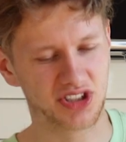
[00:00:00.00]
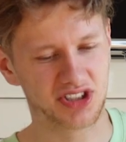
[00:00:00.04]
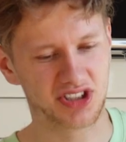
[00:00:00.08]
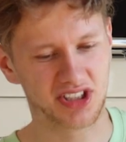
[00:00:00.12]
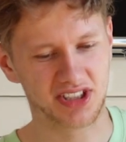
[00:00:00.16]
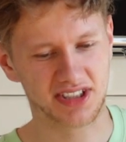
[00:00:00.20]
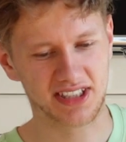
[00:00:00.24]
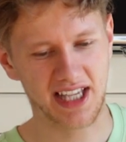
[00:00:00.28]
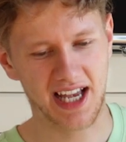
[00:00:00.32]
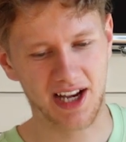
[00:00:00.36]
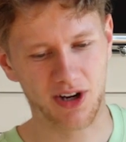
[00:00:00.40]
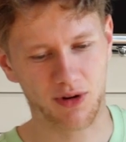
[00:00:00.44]

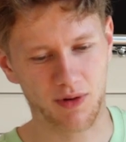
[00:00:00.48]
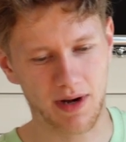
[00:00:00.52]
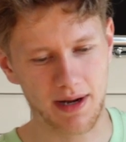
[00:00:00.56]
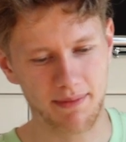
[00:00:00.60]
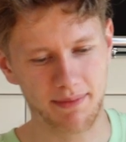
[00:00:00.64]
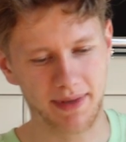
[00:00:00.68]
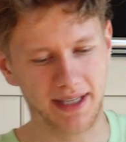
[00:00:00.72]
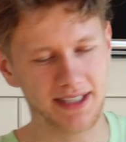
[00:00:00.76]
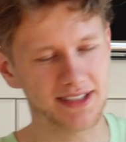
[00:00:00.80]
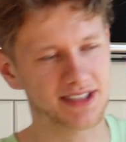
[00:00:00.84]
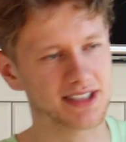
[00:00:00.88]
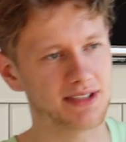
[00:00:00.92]
just a set of
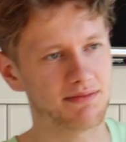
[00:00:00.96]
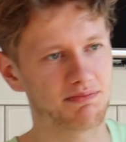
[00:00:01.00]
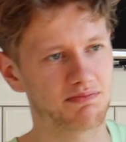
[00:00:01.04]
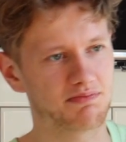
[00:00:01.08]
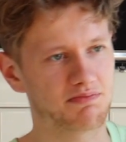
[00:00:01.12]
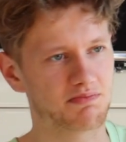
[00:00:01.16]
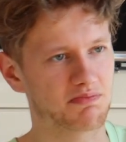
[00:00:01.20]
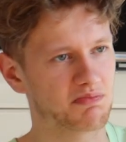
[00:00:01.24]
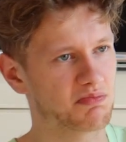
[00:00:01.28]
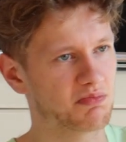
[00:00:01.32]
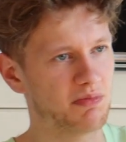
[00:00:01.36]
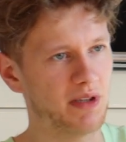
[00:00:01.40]
green beans and
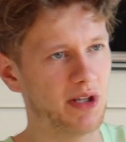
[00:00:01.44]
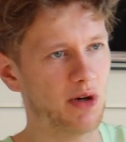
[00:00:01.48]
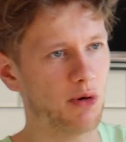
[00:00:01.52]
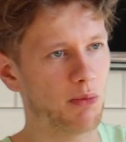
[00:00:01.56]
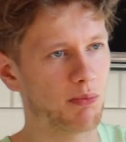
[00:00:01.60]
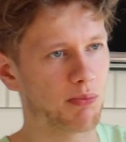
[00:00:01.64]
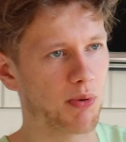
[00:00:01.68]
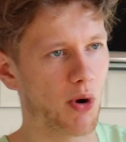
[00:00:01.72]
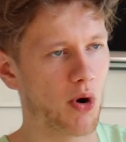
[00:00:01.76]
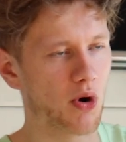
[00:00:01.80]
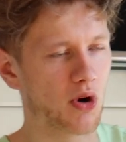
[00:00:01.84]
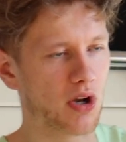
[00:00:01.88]

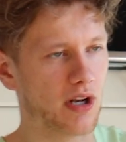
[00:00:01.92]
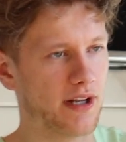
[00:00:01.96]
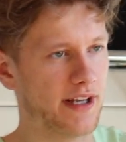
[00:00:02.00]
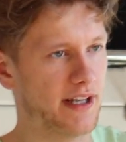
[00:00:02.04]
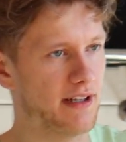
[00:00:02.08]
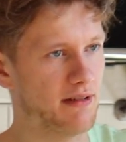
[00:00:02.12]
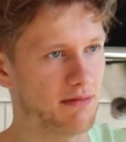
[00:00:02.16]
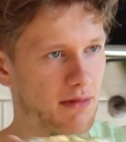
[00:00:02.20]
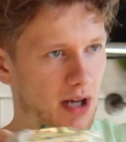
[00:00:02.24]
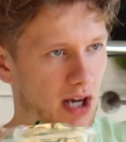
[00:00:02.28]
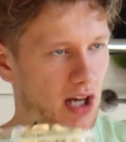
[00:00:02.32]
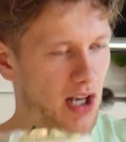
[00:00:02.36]
little
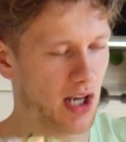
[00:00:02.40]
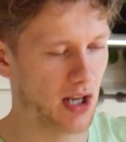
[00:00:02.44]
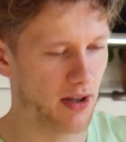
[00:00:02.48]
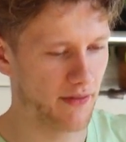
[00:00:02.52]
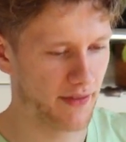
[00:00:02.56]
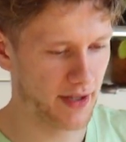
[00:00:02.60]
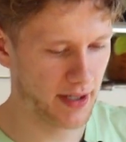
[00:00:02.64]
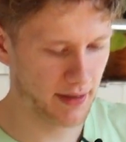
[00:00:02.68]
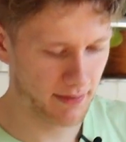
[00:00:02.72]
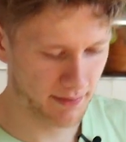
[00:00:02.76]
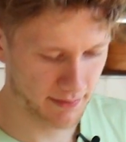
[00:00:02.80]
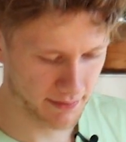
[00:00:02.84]
broccoli. I
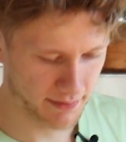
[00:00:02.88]
love it.